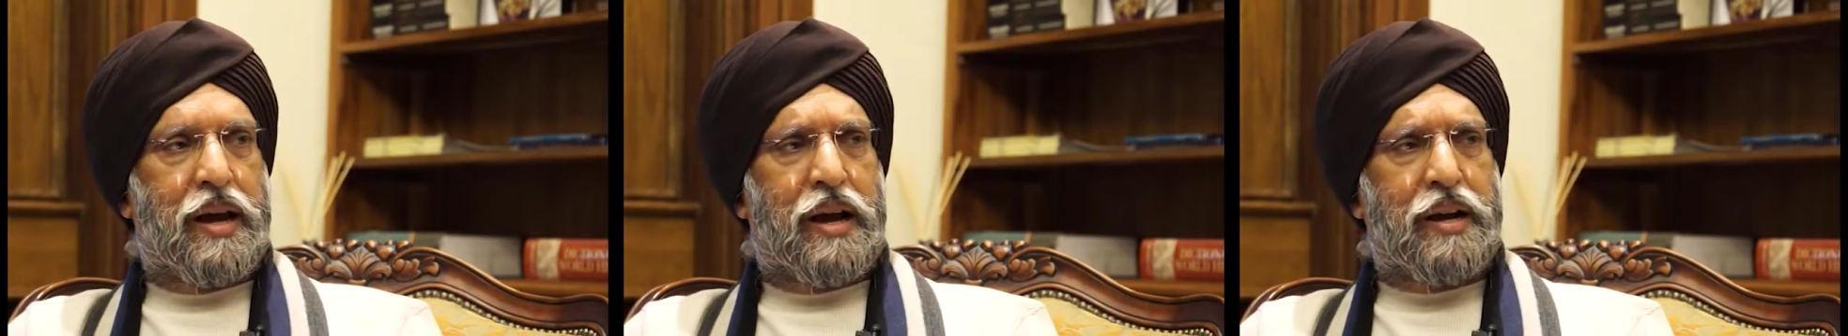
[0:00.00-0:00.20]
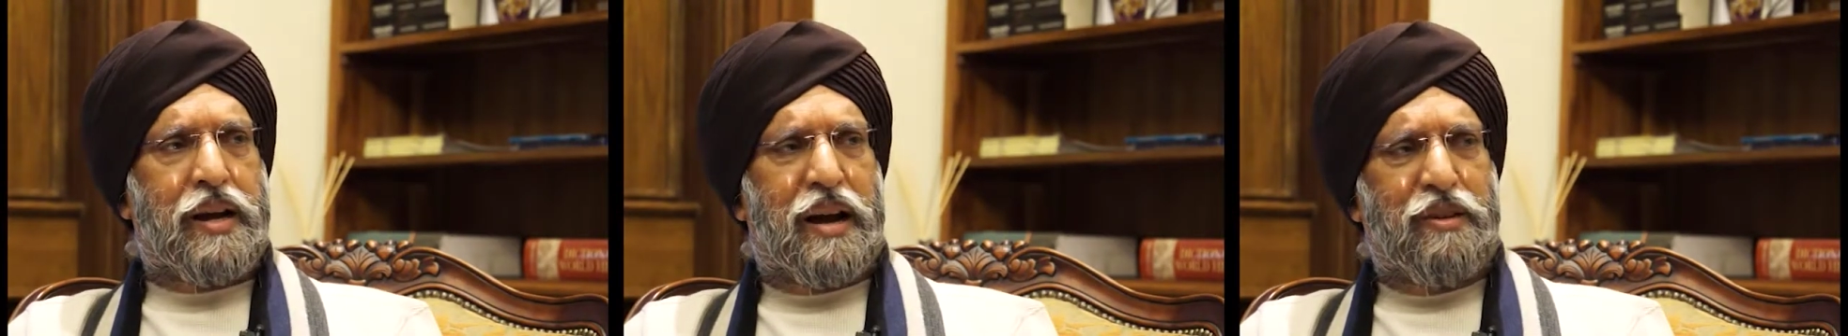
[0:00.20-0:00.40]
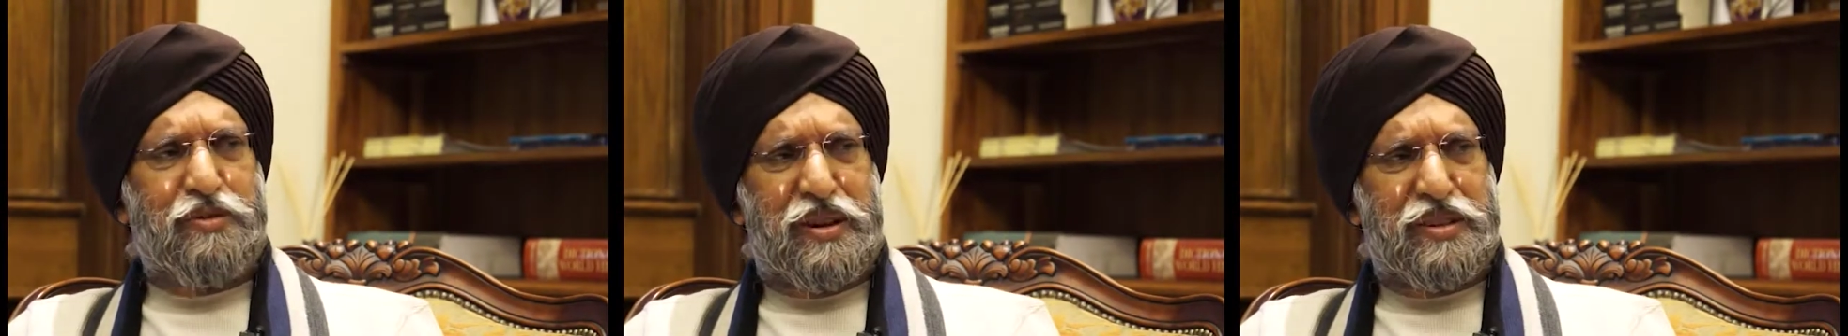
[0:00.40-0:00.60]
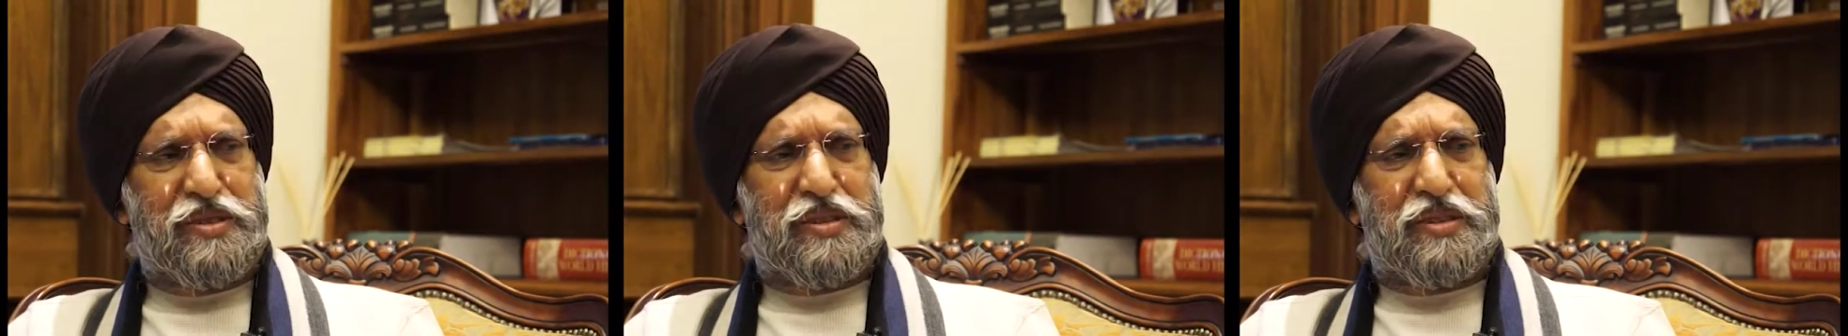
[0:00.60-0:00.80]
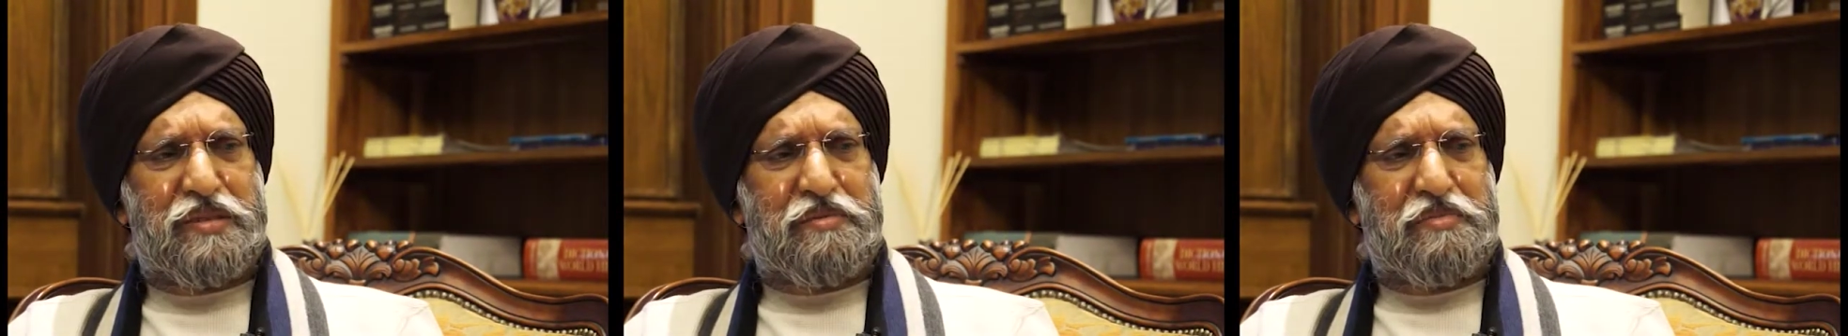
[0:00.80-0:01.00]
And how
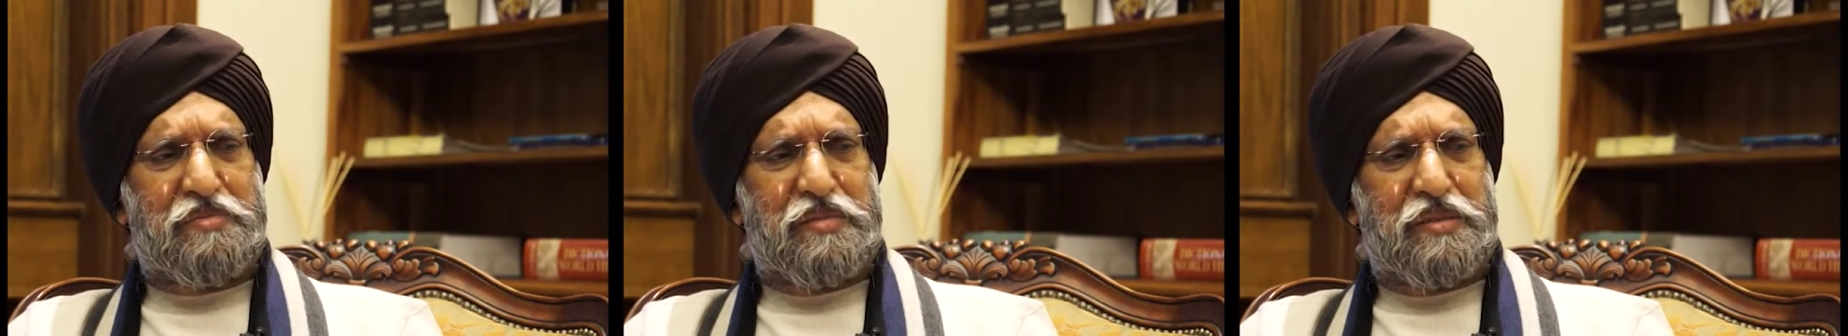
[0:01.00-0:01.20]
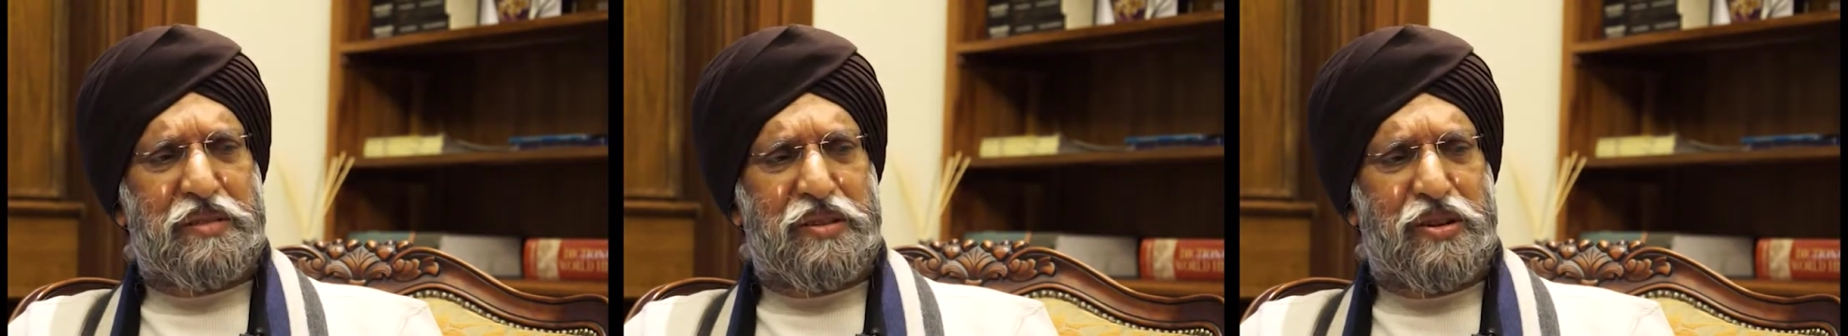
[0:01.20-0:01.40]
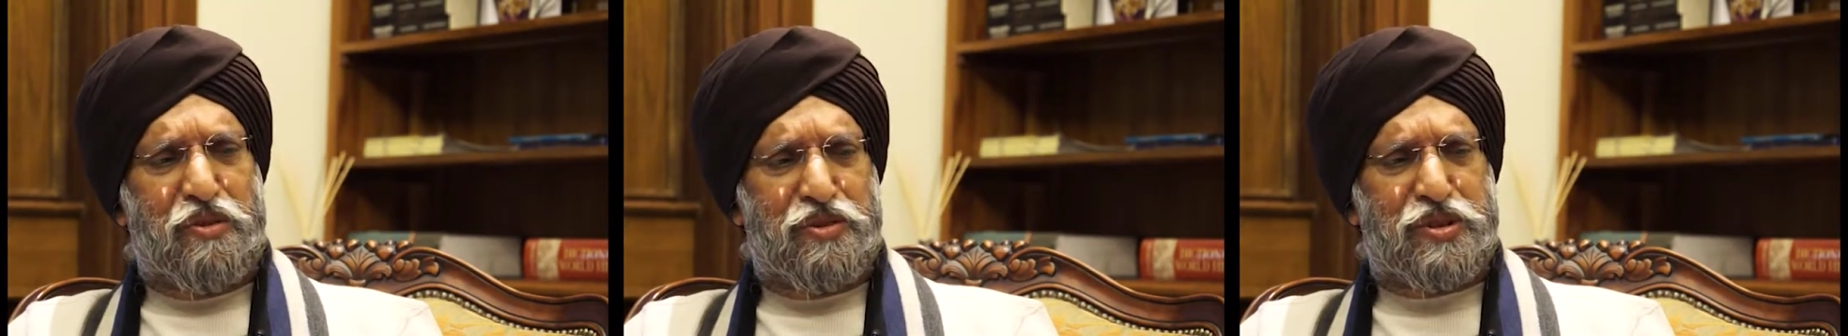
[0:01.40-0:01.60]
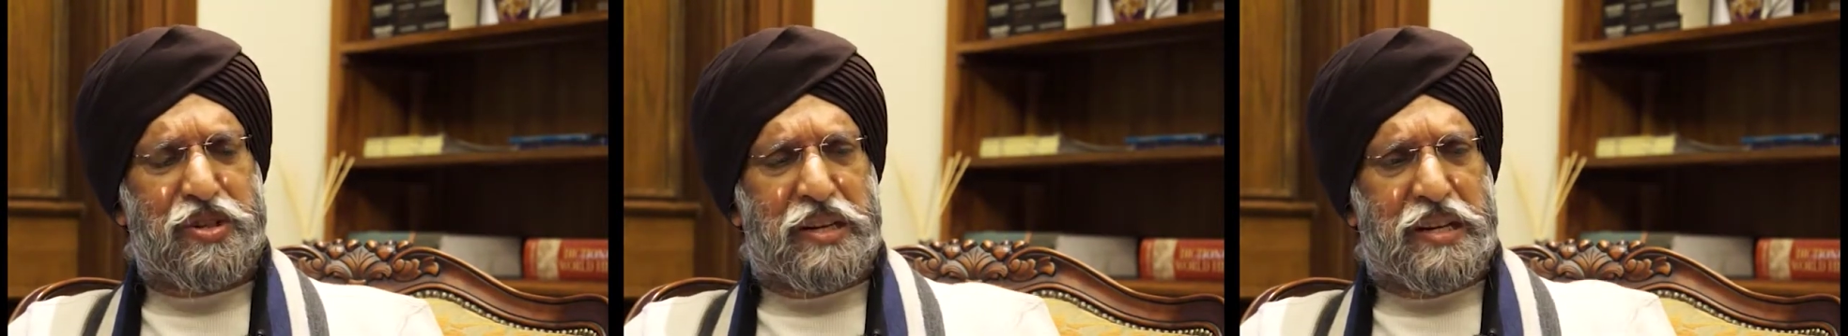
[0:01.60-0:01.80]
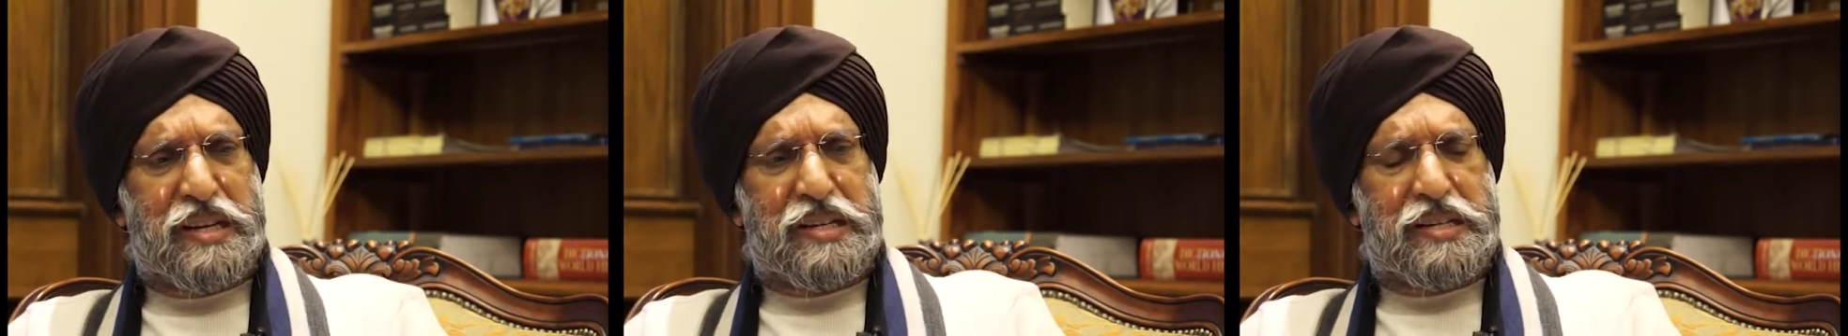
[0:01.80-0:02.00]
does
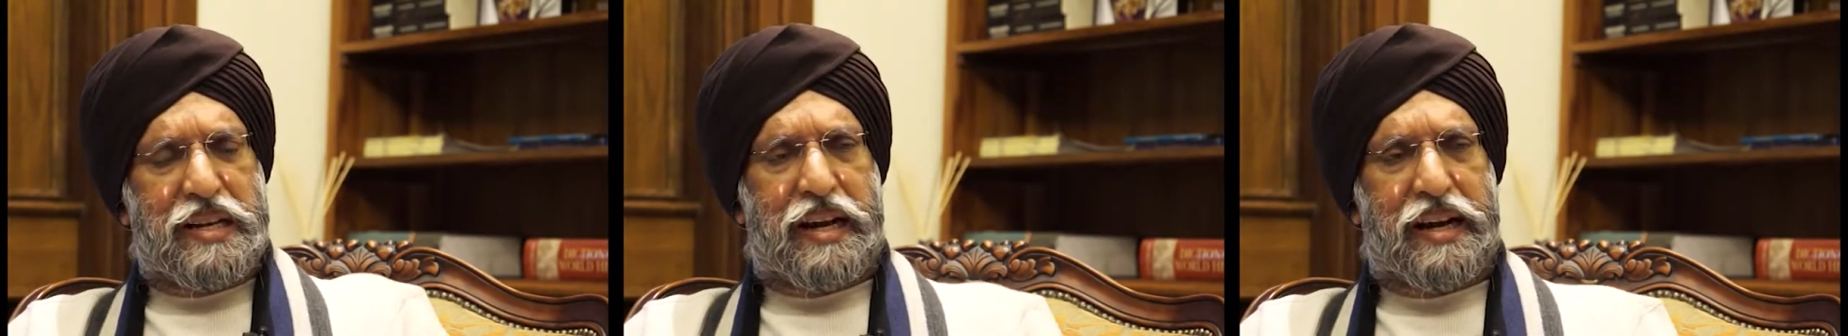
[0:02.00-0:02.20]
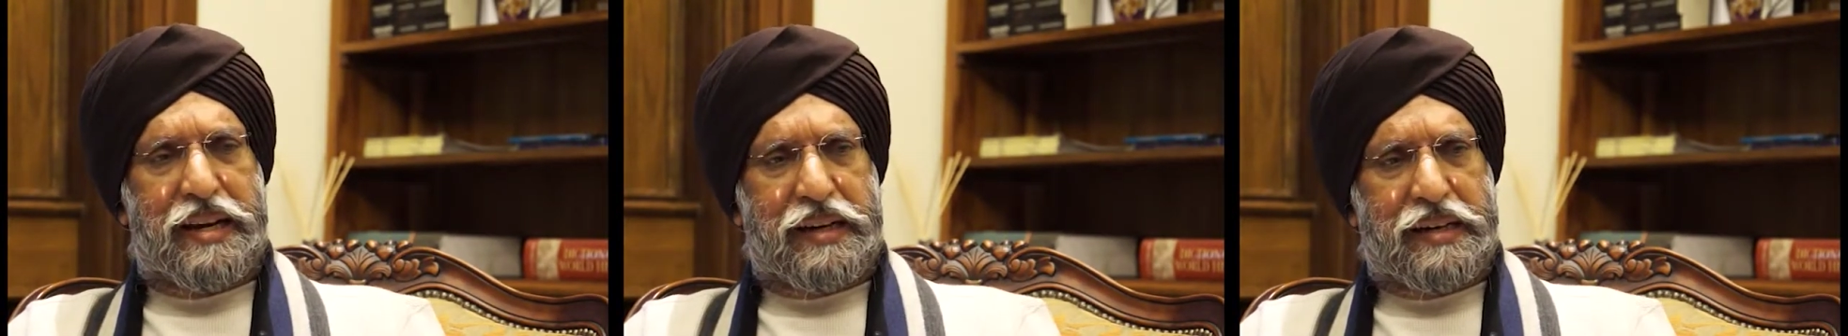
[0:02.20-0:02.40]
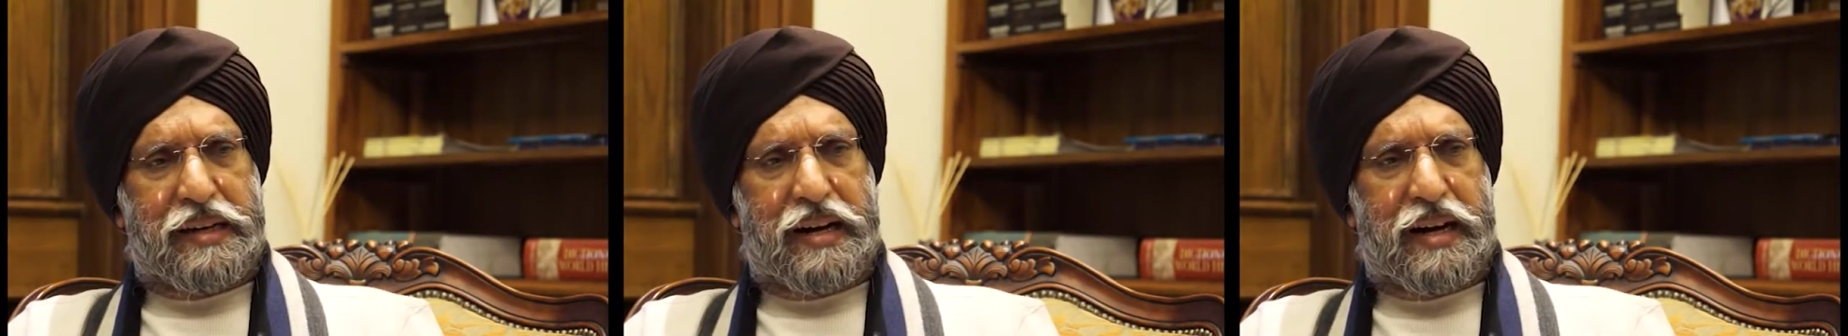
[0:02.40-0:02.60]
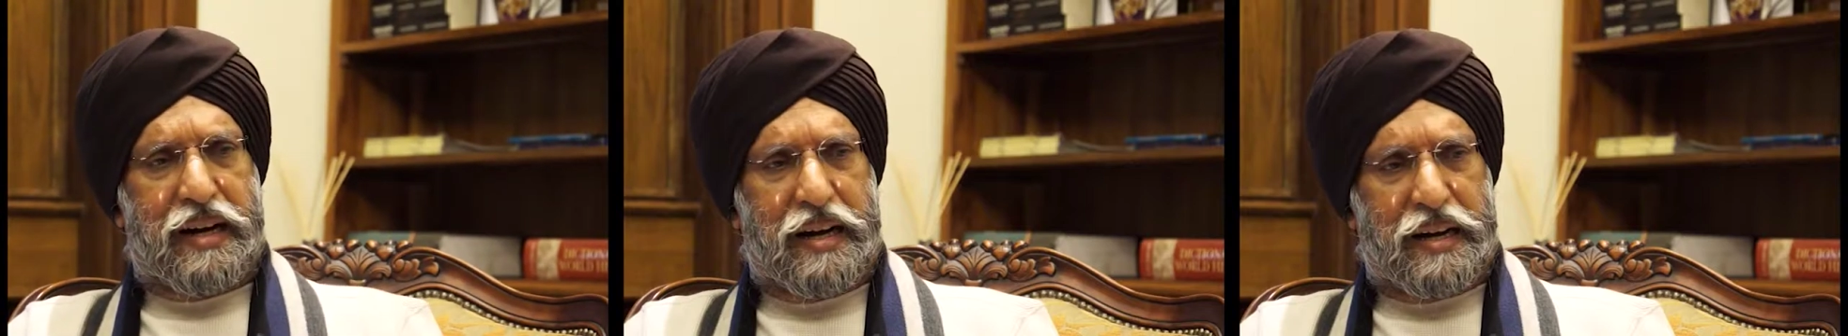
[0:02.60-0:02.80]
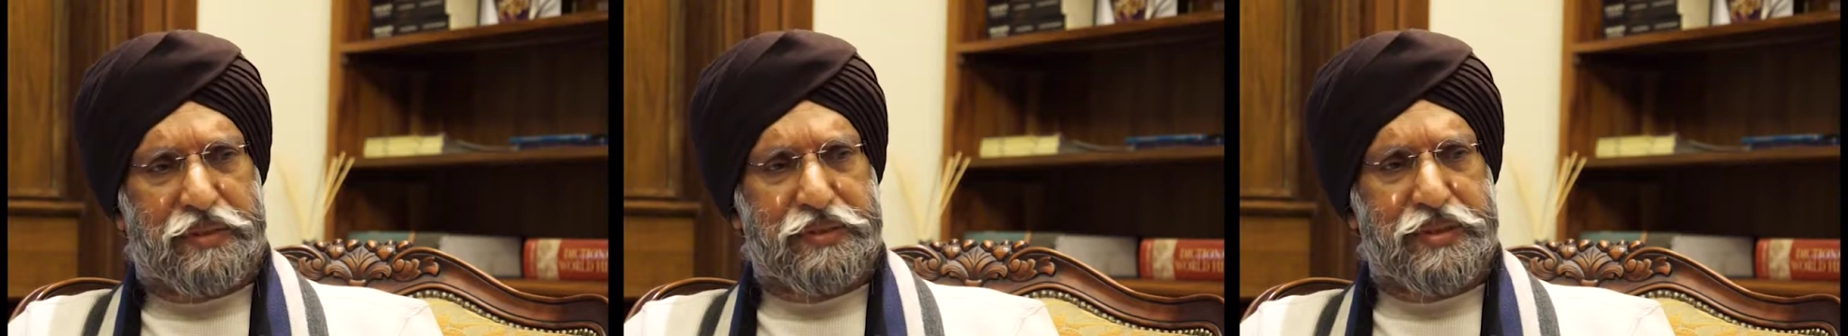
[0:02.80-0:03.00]
universities like
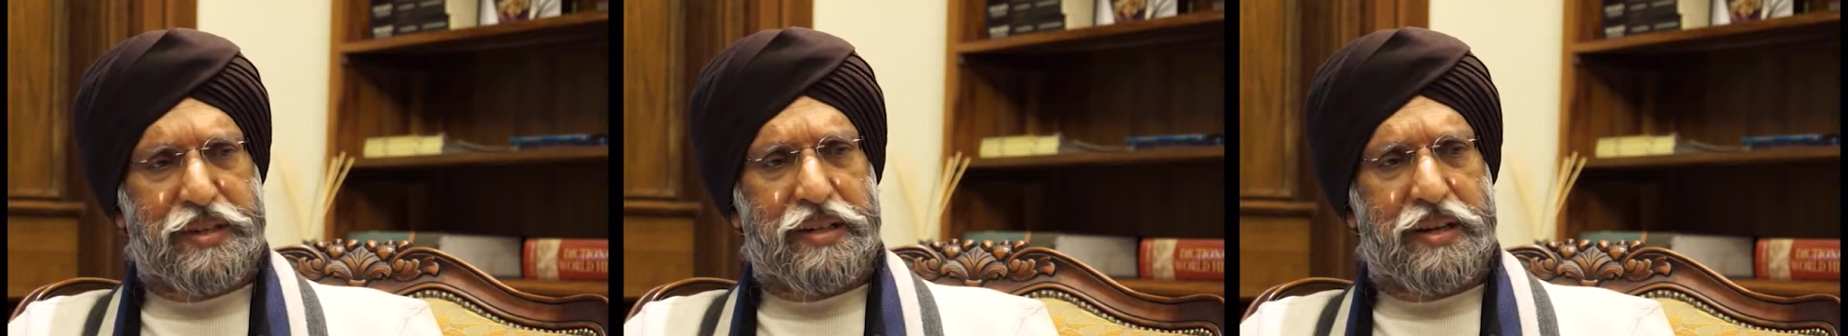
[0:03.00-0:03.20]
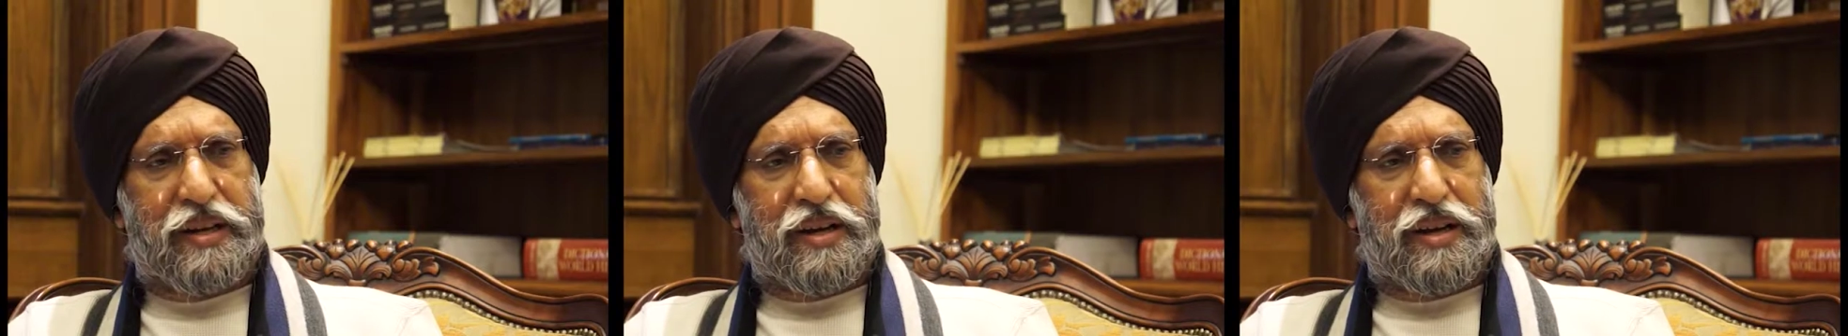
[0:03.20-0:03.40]
Harvard